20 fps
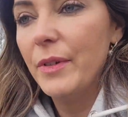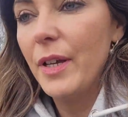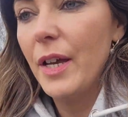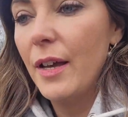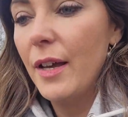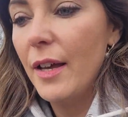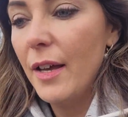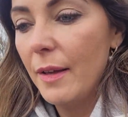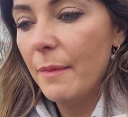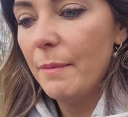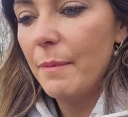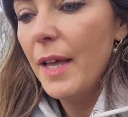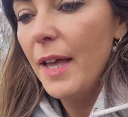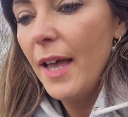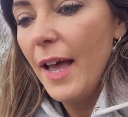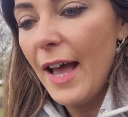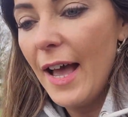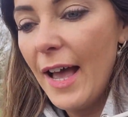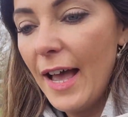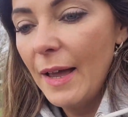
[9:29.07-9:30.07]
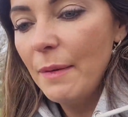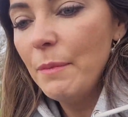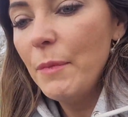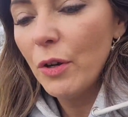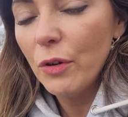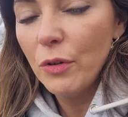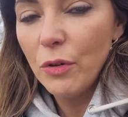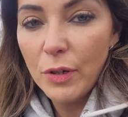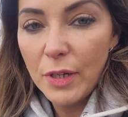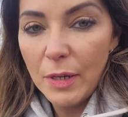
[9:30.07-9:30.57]
I'm
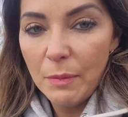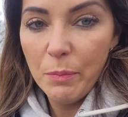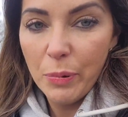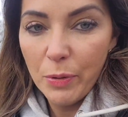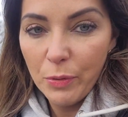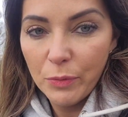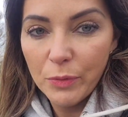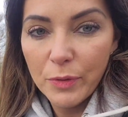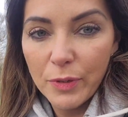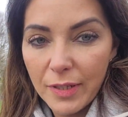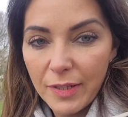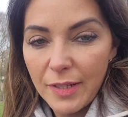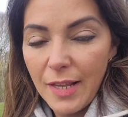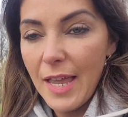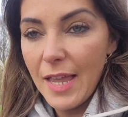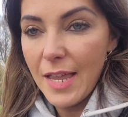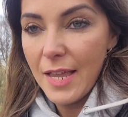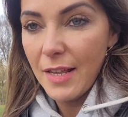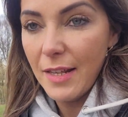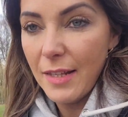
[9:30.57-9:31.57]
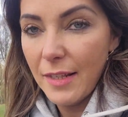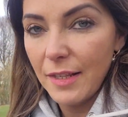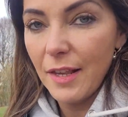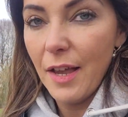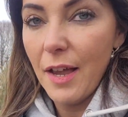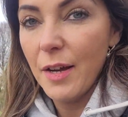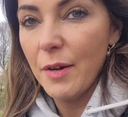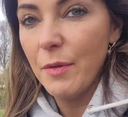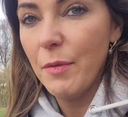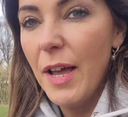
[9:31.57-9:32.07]
not good in pools as it is,
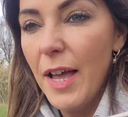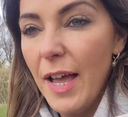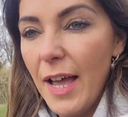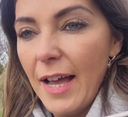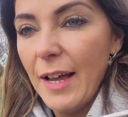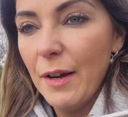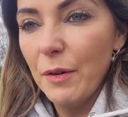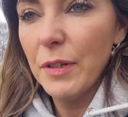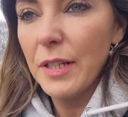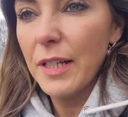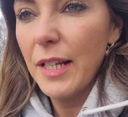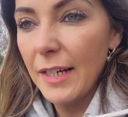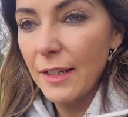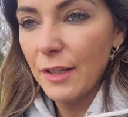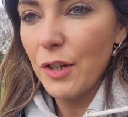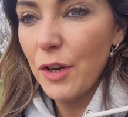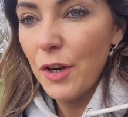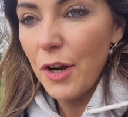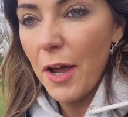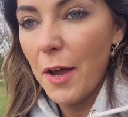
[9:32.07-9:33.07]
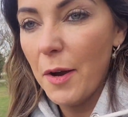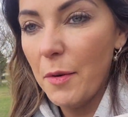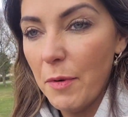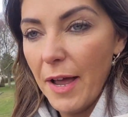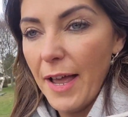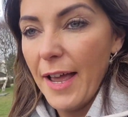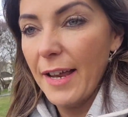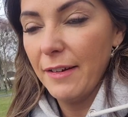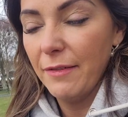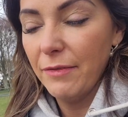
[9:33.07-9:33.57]
so I always like to know
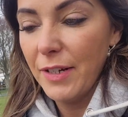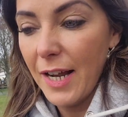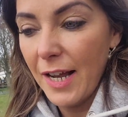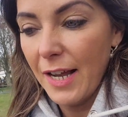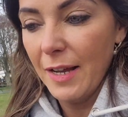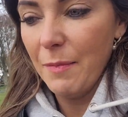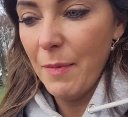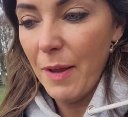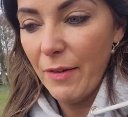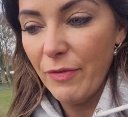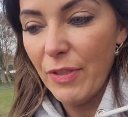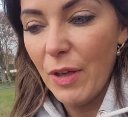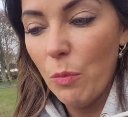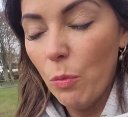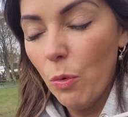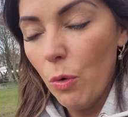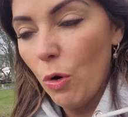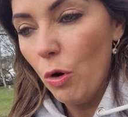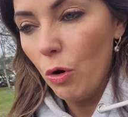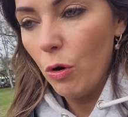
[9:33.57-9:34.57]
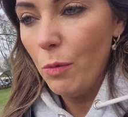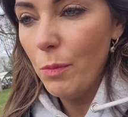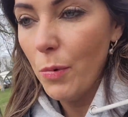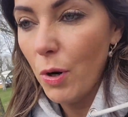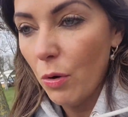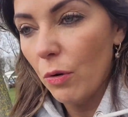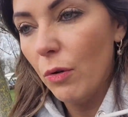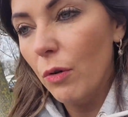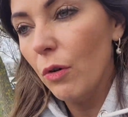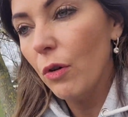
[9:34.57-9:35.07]
ahead of time if they're warm,
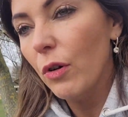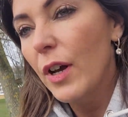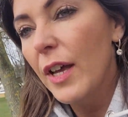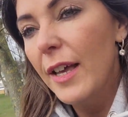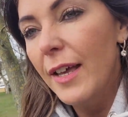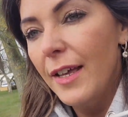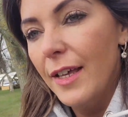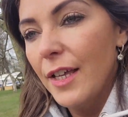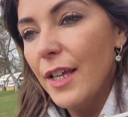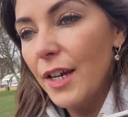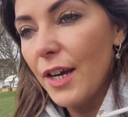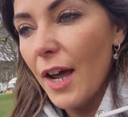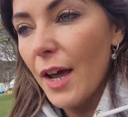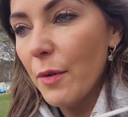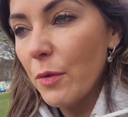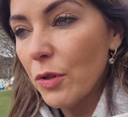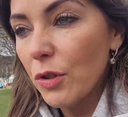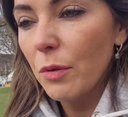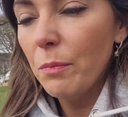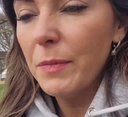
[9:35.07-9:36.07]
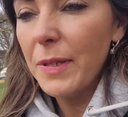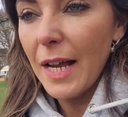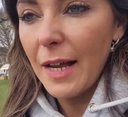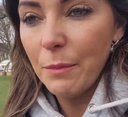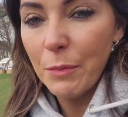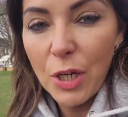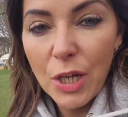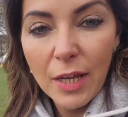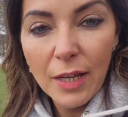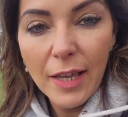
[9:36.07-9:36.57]
or, you know,
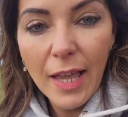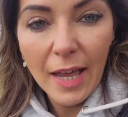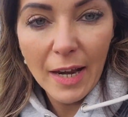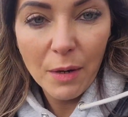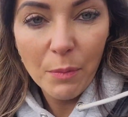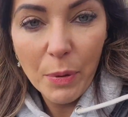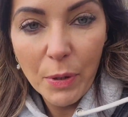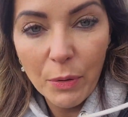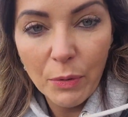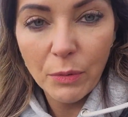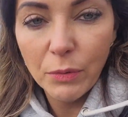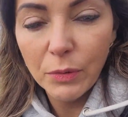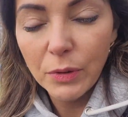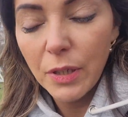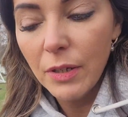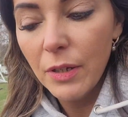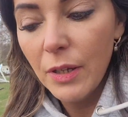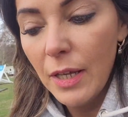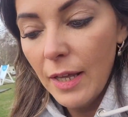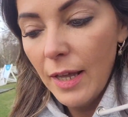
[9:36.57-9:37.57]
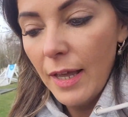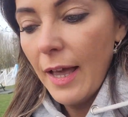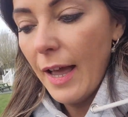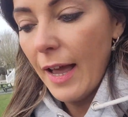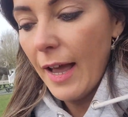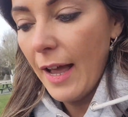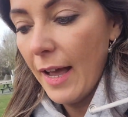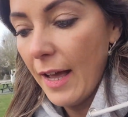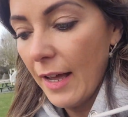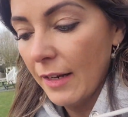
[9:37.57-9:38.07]
sometimes you can get in a pool
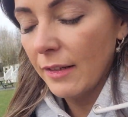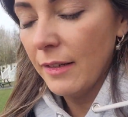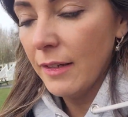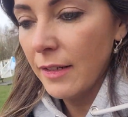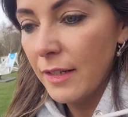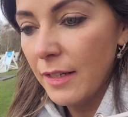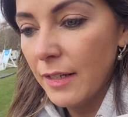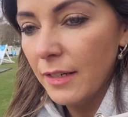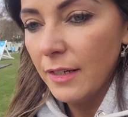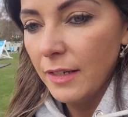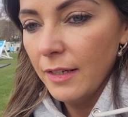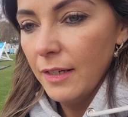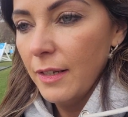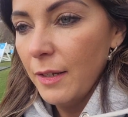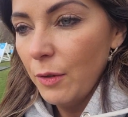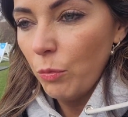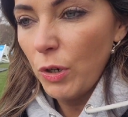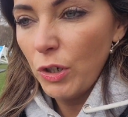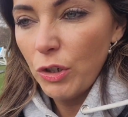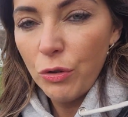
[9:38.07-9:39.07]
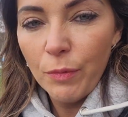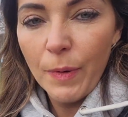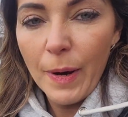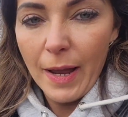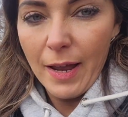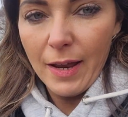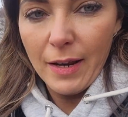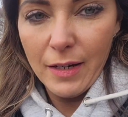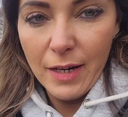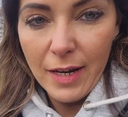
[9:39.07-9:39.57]
and once you're
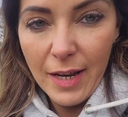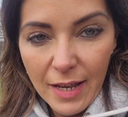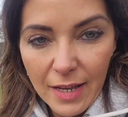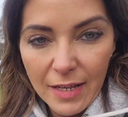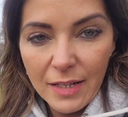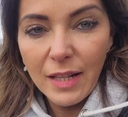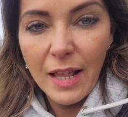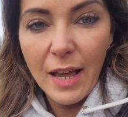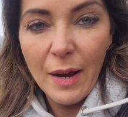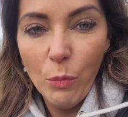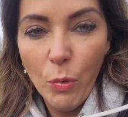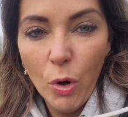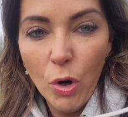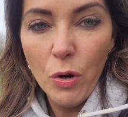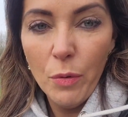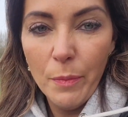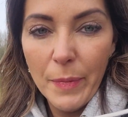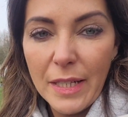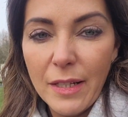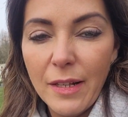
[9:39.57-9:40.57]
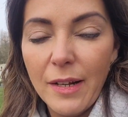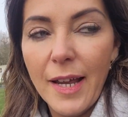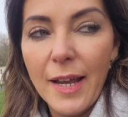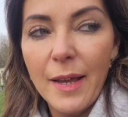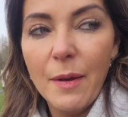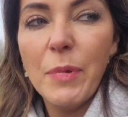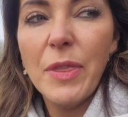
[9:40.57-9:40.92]
in, it's like warm, isn't it?